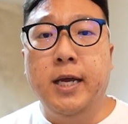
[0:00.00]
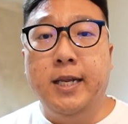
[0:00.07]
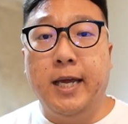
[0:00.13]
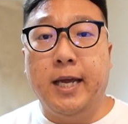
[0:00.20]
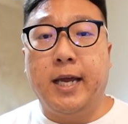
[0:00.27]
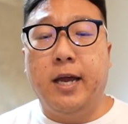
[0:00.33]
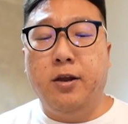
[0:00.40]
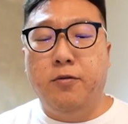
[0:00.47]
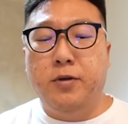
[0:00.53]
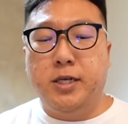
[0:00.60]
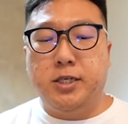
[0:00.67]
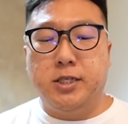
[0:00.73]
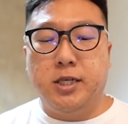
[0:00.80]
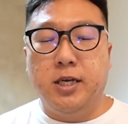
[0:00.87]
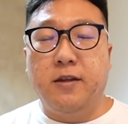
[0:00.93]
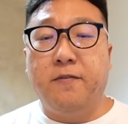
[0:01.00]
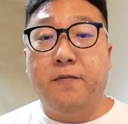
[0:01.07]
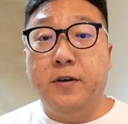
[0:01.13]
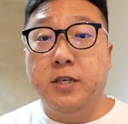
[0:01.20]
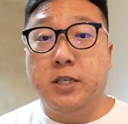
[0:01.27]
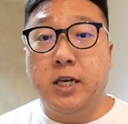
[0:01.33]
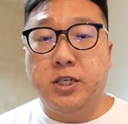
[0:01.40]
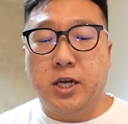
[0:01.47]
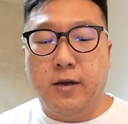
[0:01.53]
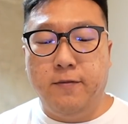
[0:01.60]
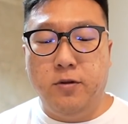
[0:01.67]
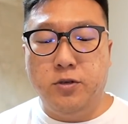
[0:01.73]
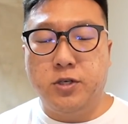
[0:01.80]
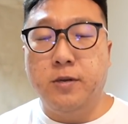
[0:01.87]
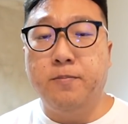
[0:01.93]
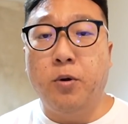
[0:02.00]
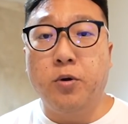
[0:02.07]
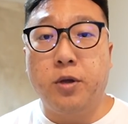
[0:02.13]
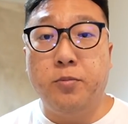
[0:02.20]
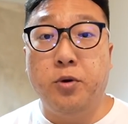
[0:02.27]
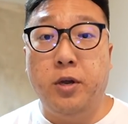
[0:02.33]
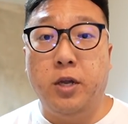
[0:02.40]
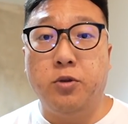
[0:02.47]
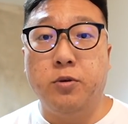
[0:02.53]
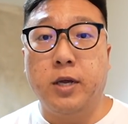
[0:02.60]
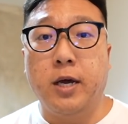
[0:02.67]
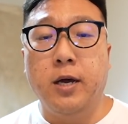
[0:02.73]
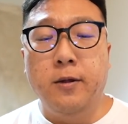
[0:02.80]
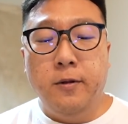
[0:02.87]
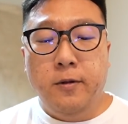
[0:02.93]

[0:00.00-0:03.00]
they cannot register the first stage evolution Pokemon into their